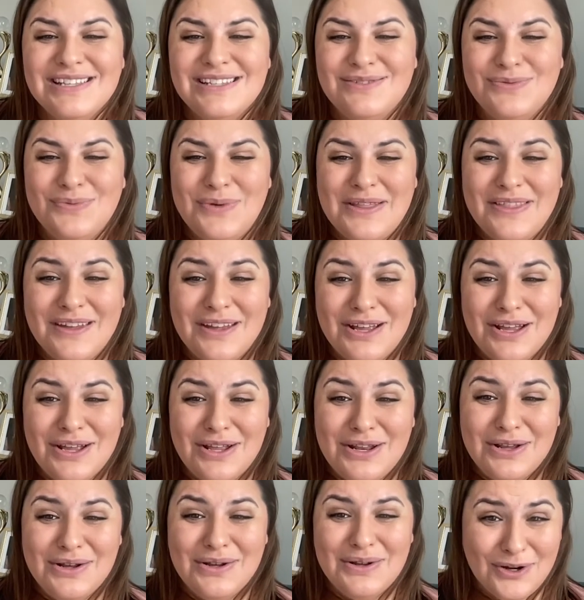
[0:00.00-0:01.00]
with
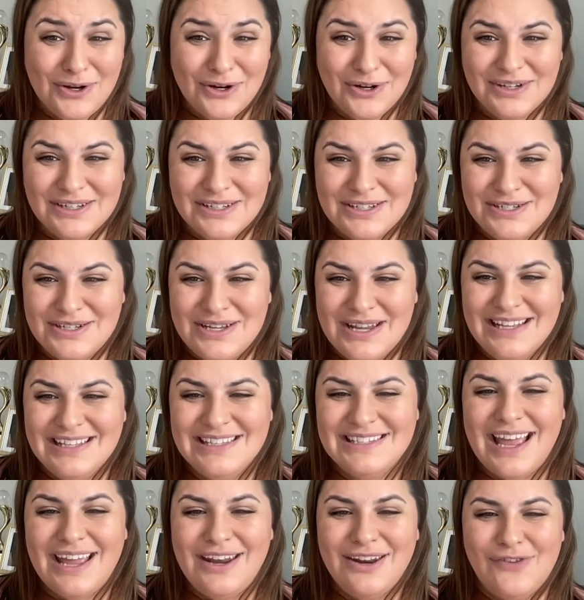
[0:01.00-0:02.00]
a curtained
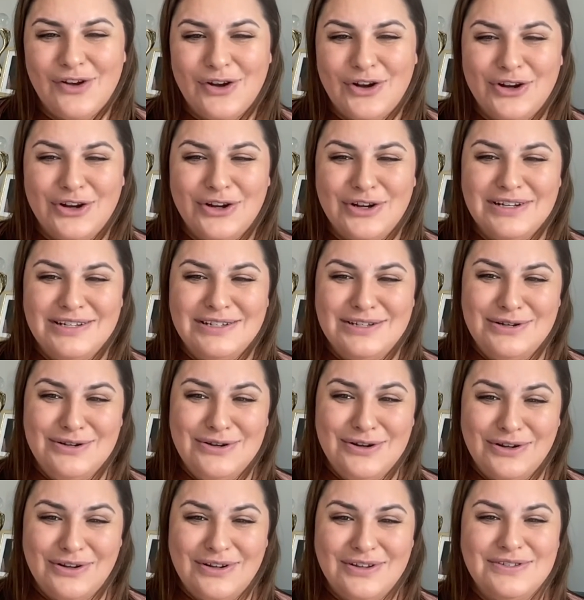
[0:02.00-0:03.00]
inside of a curtained
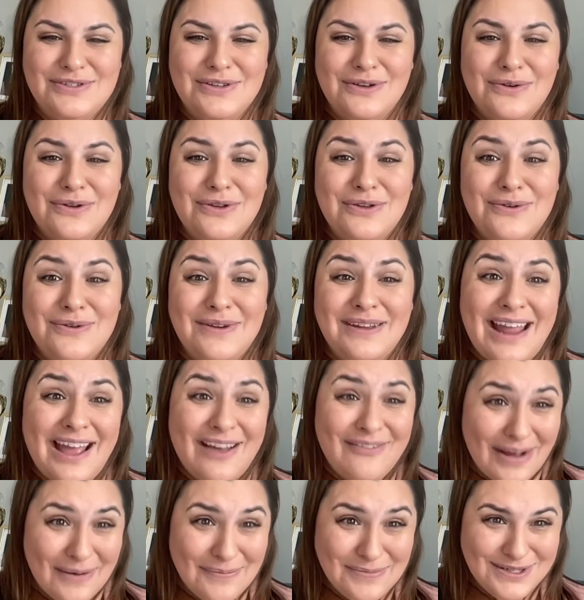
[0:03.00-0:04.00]
nook, so you can
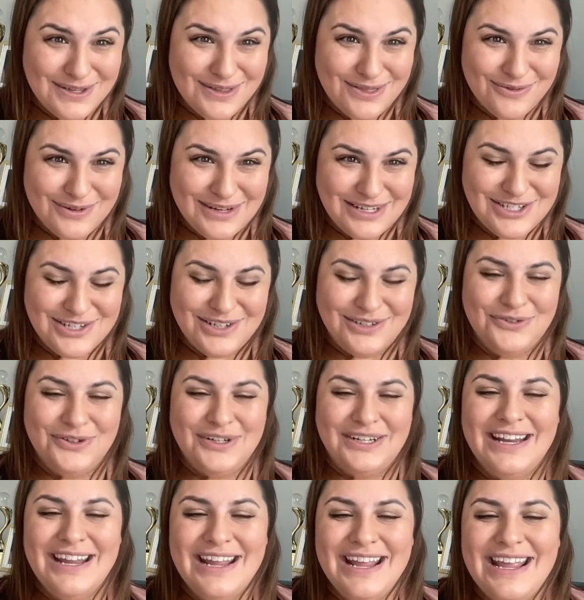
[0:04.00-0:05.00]
have up to 3
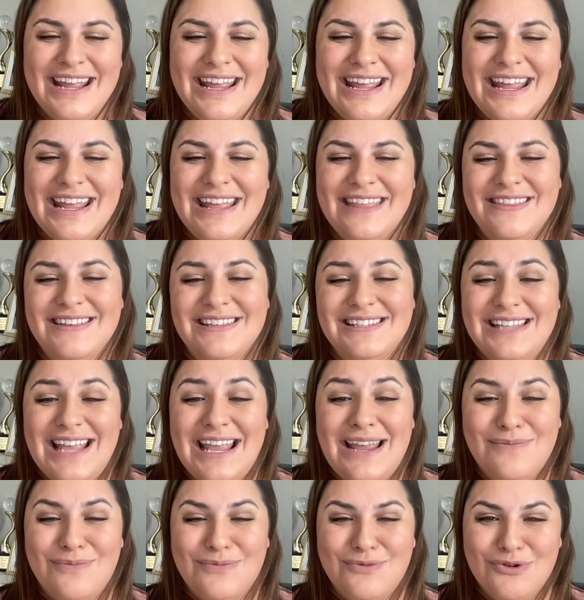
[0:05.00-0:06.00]
children in the
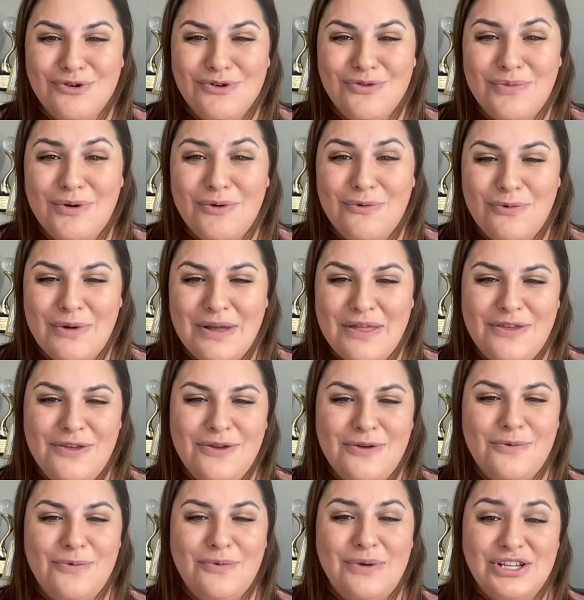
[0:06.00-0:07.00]
same room with
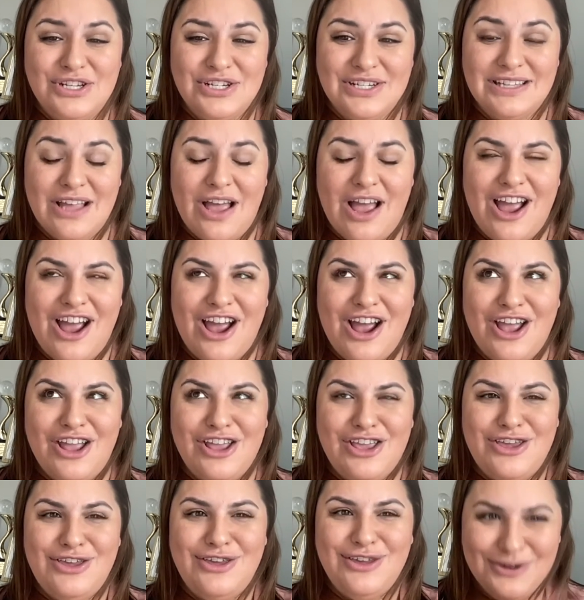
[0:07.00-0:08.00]
you, which is a
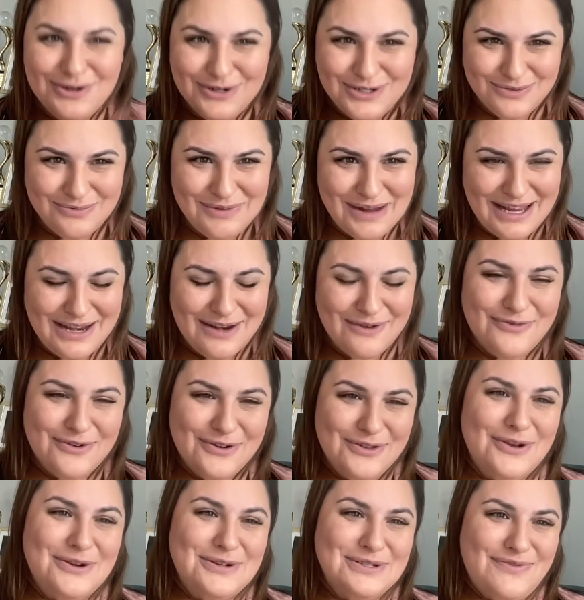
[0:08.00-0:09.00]
huge win
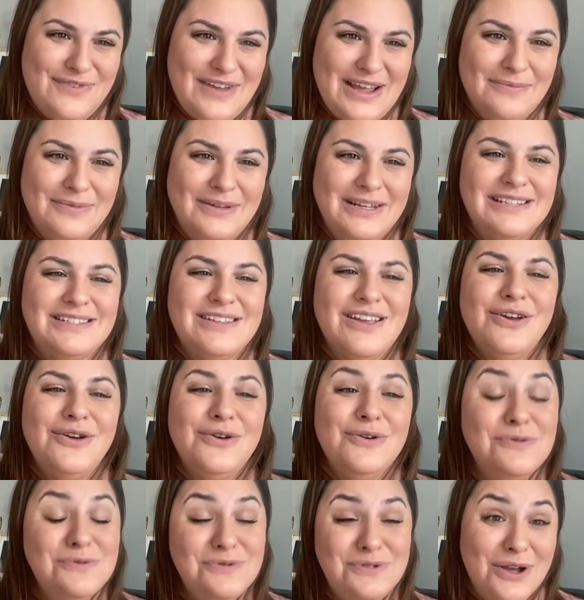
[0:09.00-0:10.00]
for those families
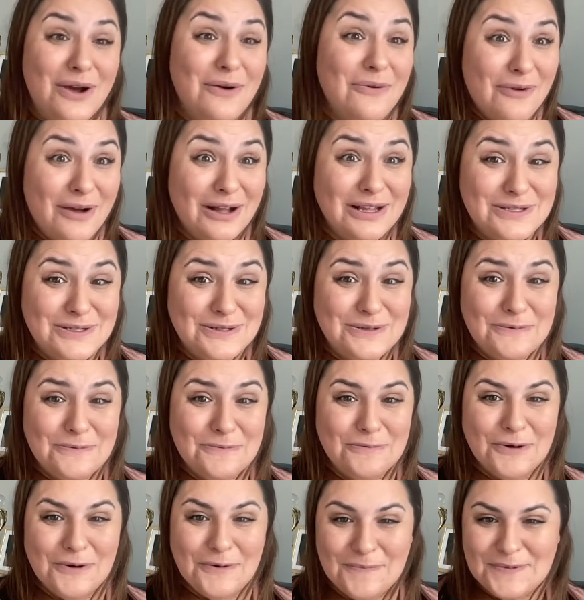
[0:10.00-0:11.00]
who don't want 2
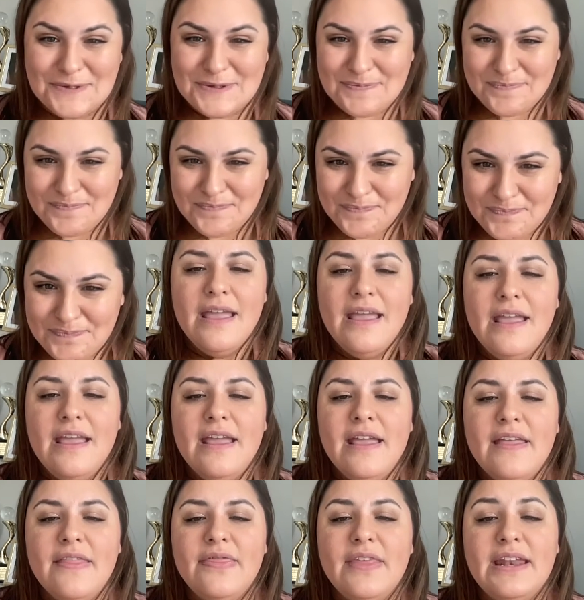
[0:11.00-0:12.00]
rooms.
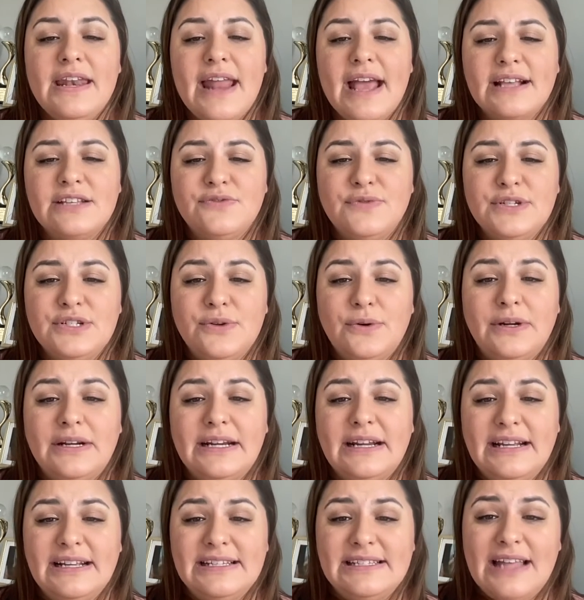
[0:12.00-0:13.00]
The next
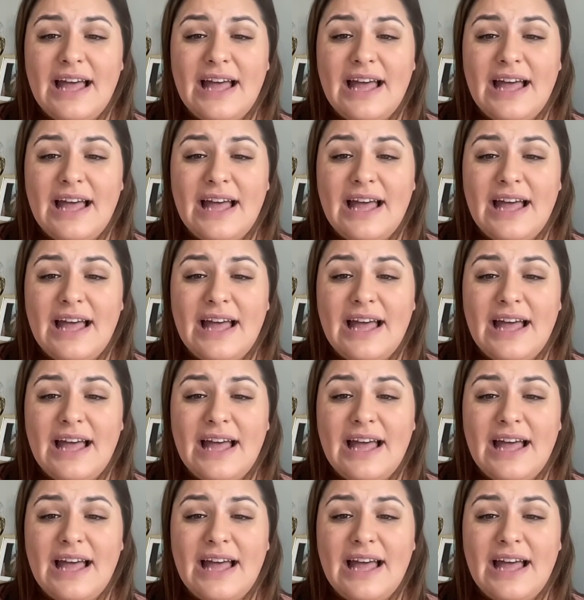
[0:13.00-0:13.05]
resort is the